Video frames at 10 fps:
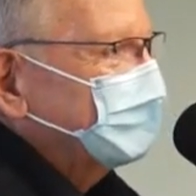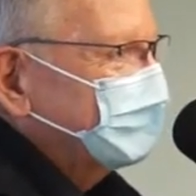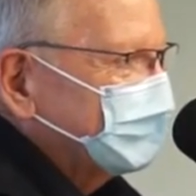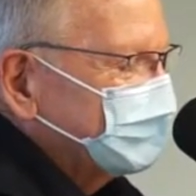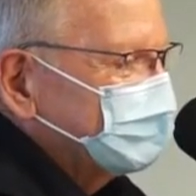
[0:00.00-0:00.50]
it
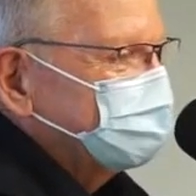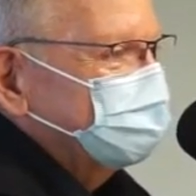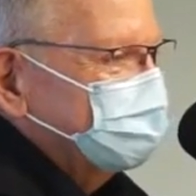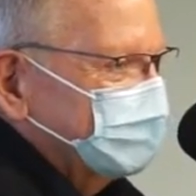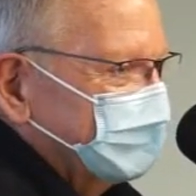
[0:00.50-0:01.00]
has.
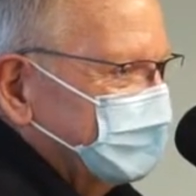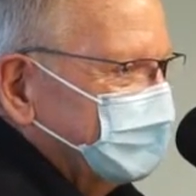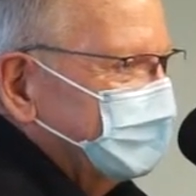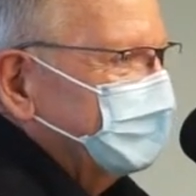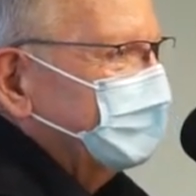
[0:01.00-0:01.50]
It's been a
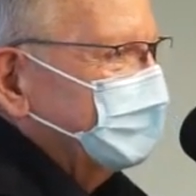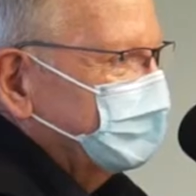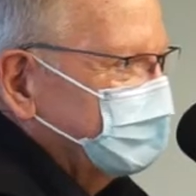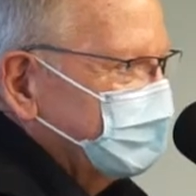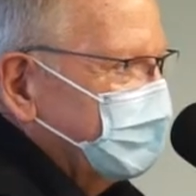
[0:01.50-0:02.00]
crazy
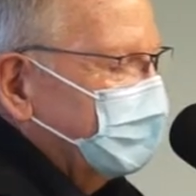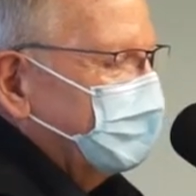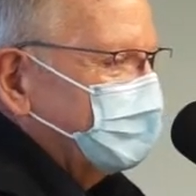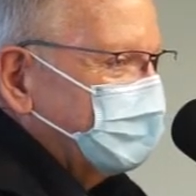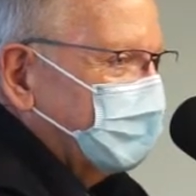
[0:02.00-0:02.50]
year. Yeah,
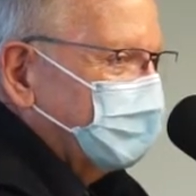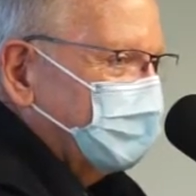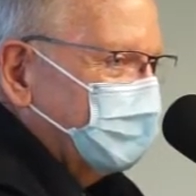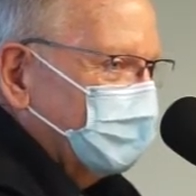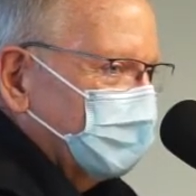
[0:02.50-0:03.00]
it's. I
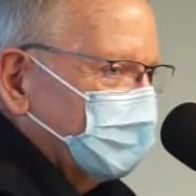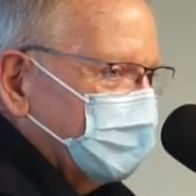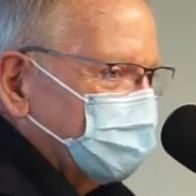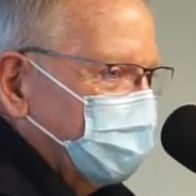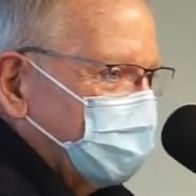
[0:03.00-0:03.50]
think we are
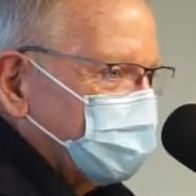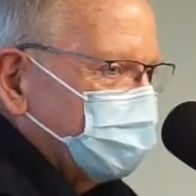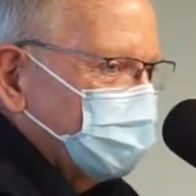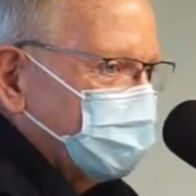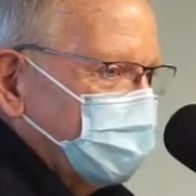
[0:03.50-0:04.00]
just
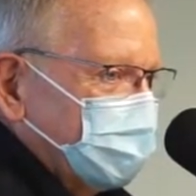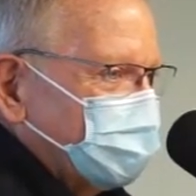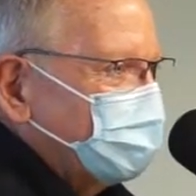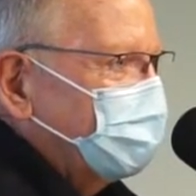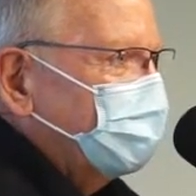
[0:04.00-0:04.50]
past was it
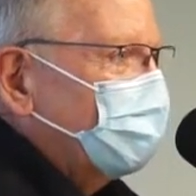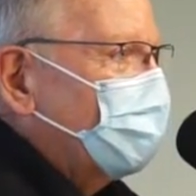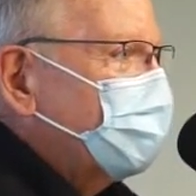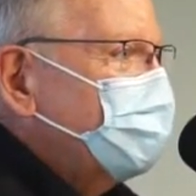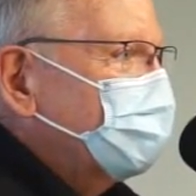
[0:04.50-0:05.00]
yesterday the
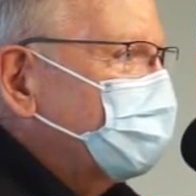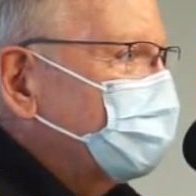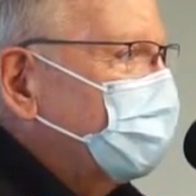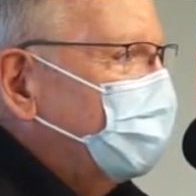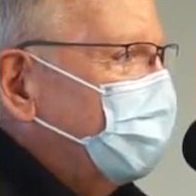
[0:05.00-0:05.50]
one
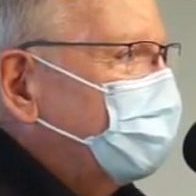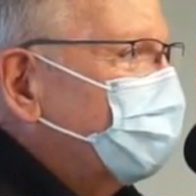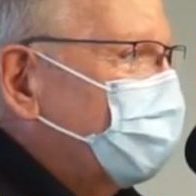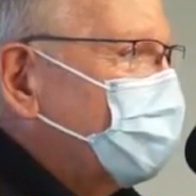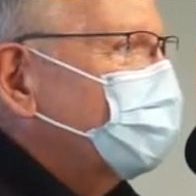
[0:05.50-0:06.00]
year kind of
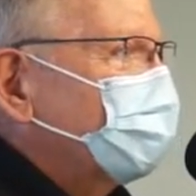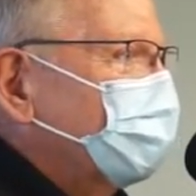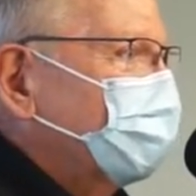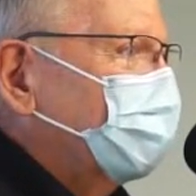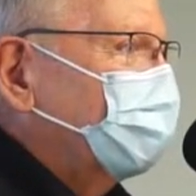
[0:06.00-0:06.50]

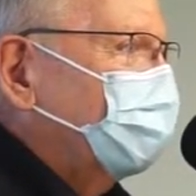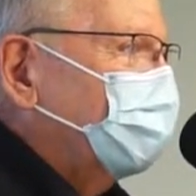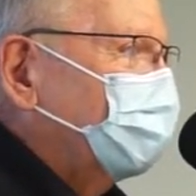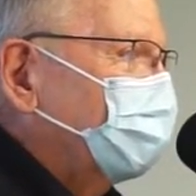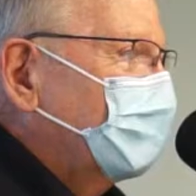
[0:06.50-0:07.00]
anniversary of
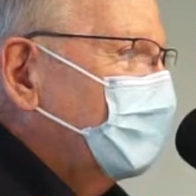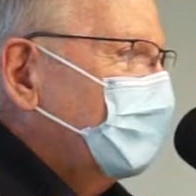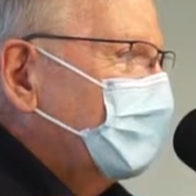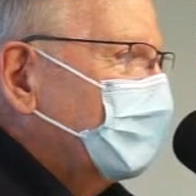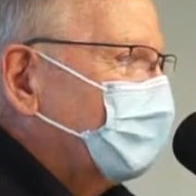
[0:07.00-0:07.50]
the
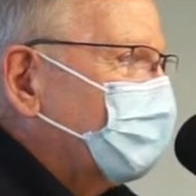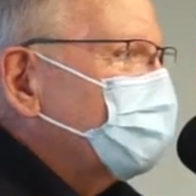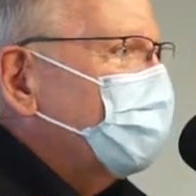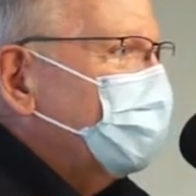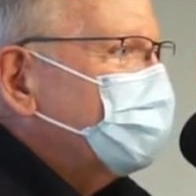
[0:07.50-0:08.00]

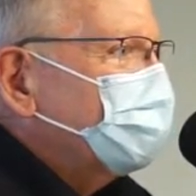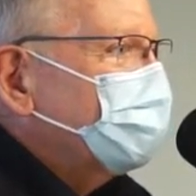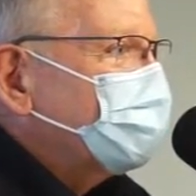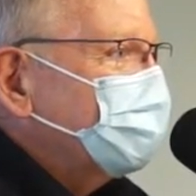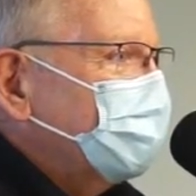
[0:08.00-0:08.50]
first case
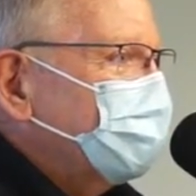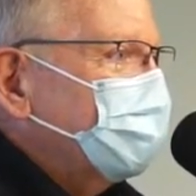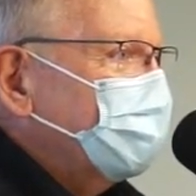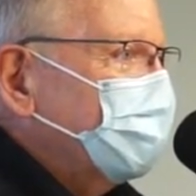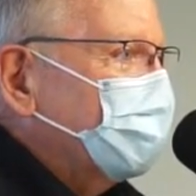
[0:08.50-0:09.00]
in the state of
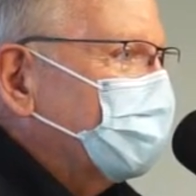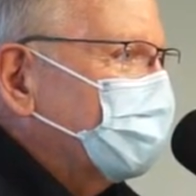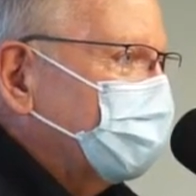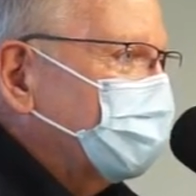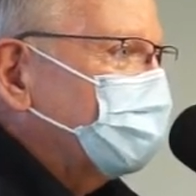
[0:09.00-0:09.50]

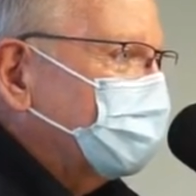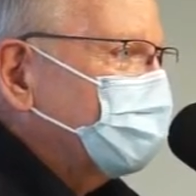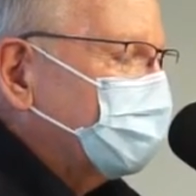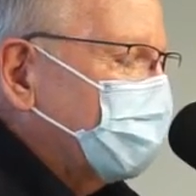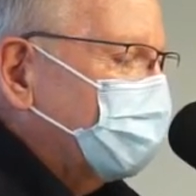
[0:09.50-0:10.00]
Indiana. It's, yeah.
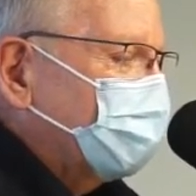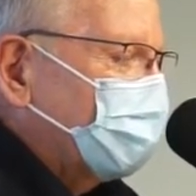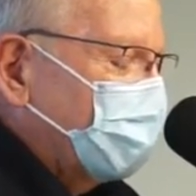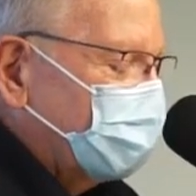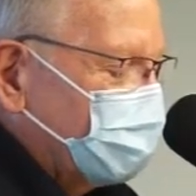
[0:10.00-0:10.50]
it's, I think we're
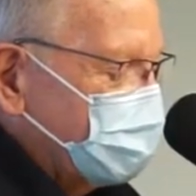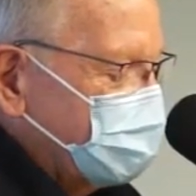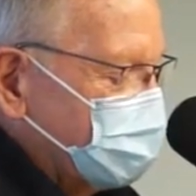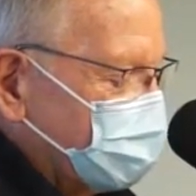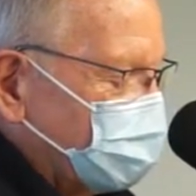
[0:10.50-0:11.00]
right at
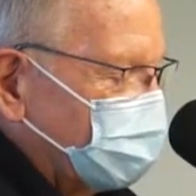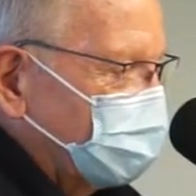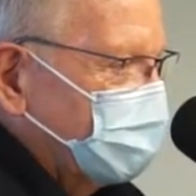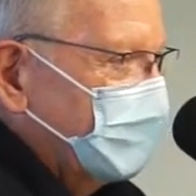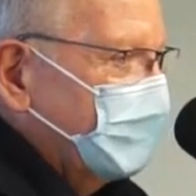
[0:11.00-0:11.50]
one year.
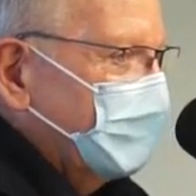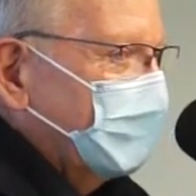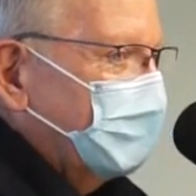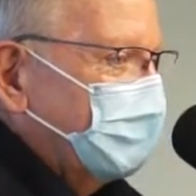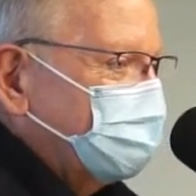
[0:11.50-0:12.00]
So
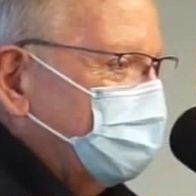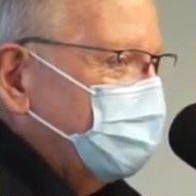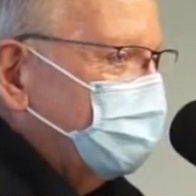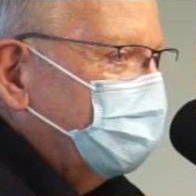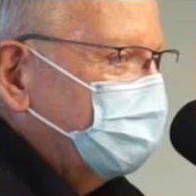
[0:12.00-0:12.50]
it has
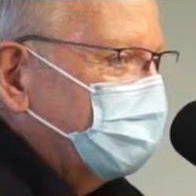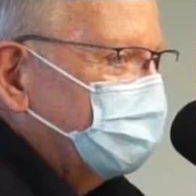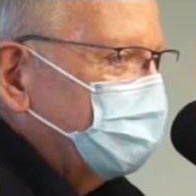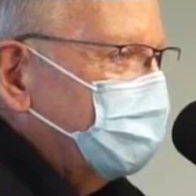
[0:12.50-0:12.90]
been a uh,